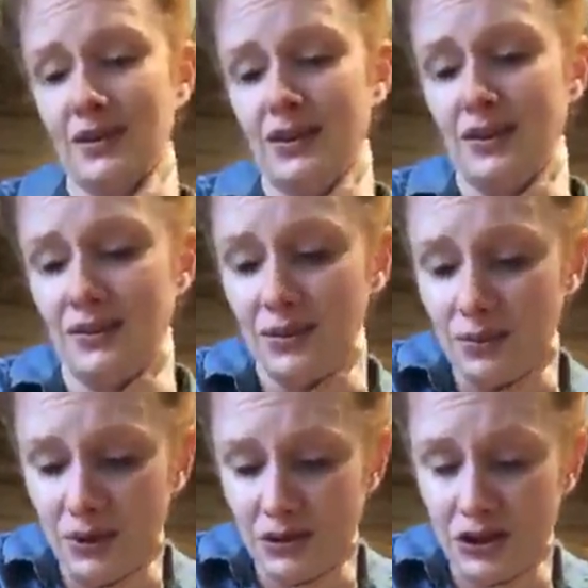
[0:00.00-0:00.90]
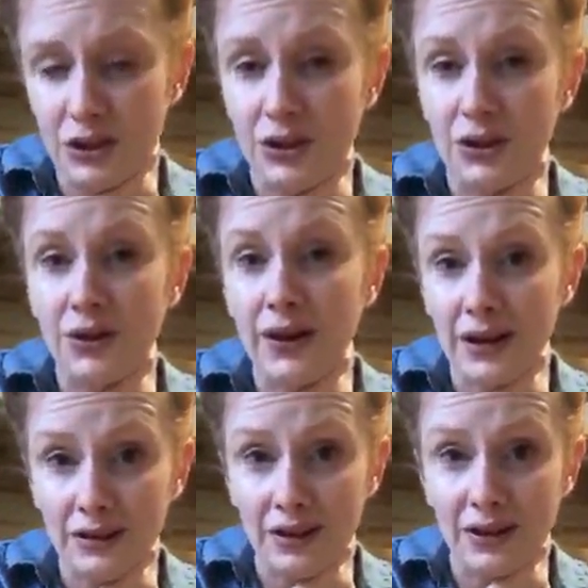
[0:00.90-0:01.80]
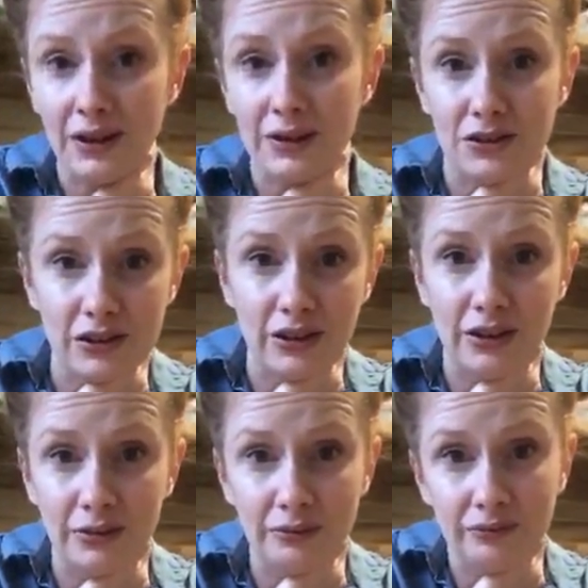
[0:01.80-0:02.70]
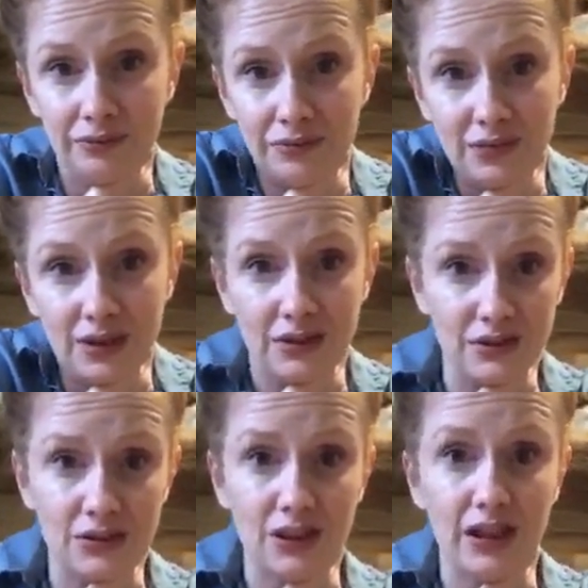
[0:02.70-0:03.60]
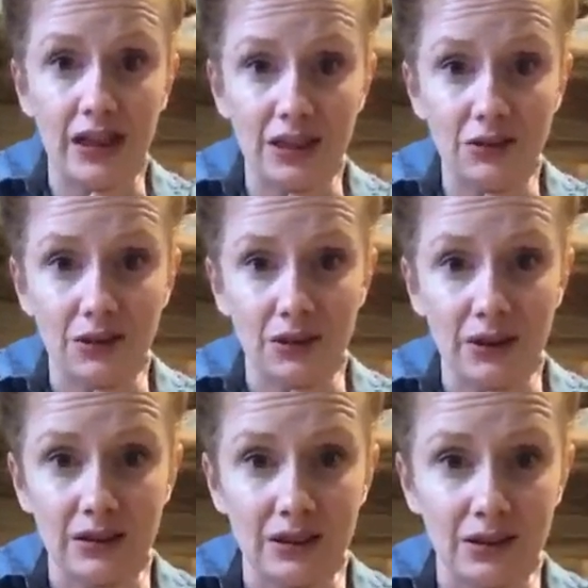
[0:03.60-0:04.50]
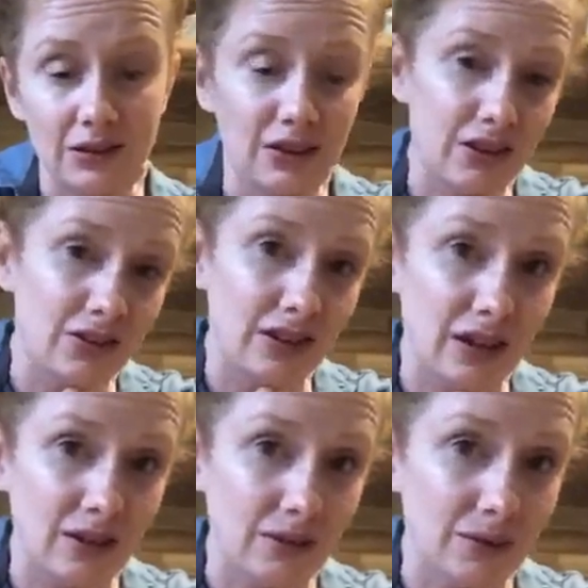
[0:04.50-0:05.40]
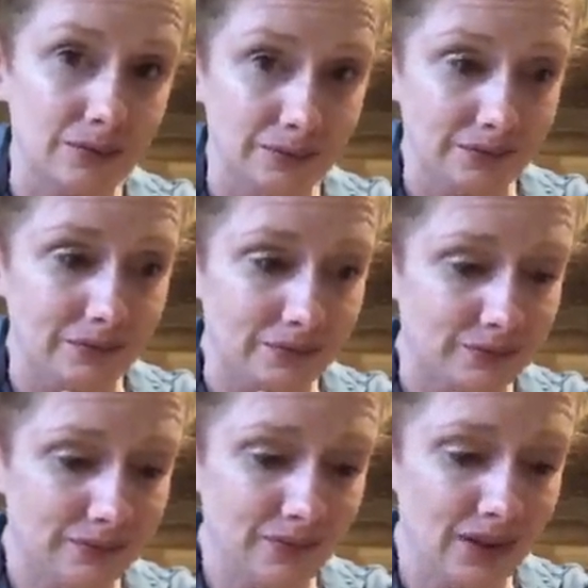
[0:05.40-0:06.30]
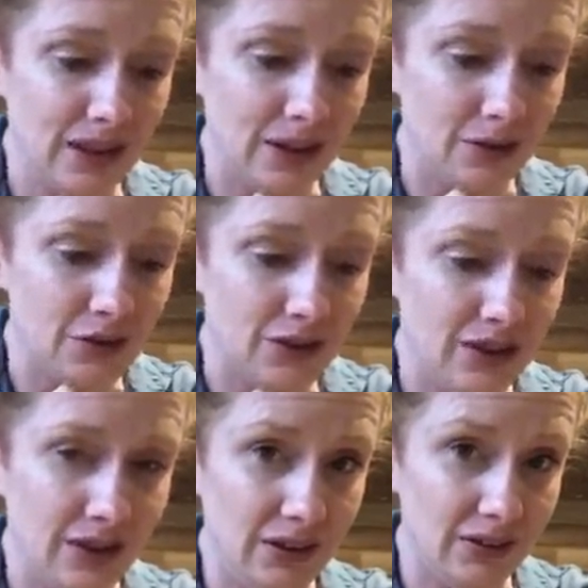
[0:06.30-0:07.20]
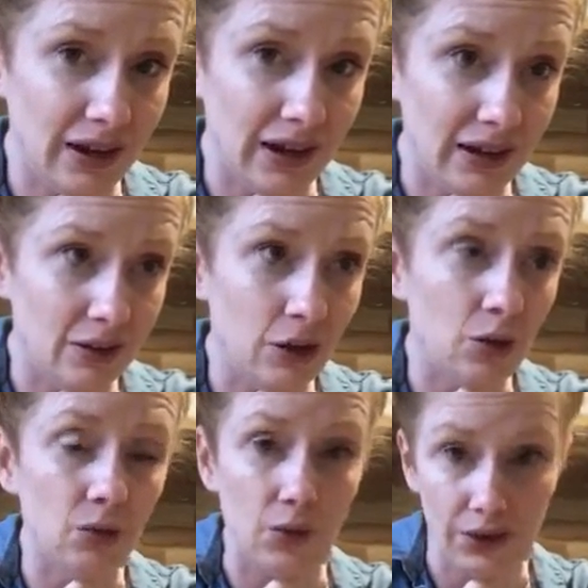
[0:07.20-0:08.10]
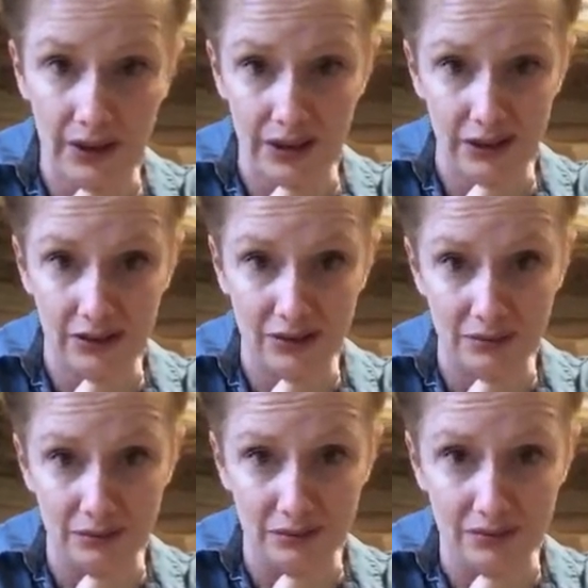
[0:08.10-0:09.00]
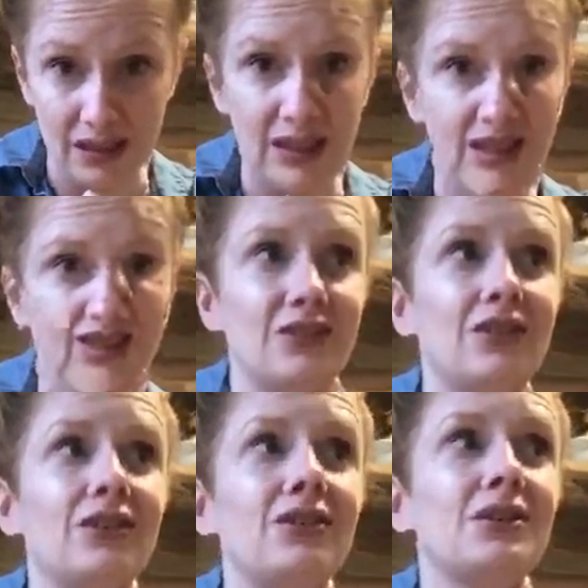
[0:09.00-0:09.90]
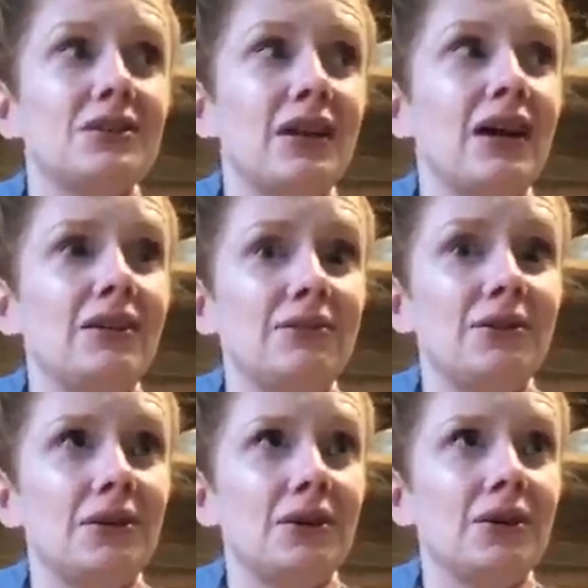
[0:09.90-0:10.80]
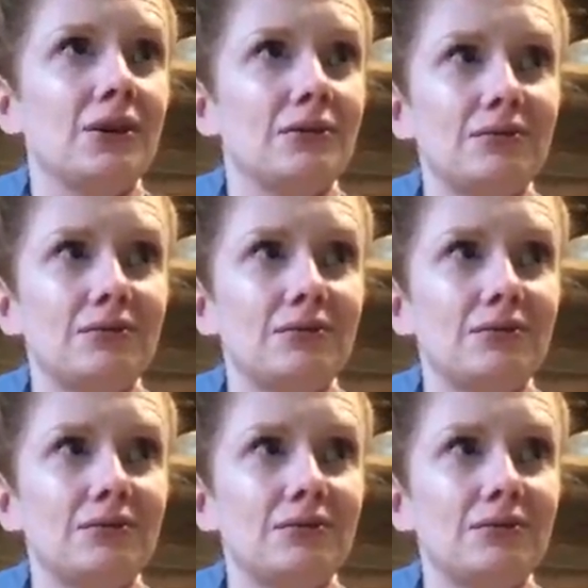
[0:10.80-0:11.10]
is watching her granddaughter, and she nannies her granddaughter. She takes care of her. Now, she has had 4 kids, and she's looked after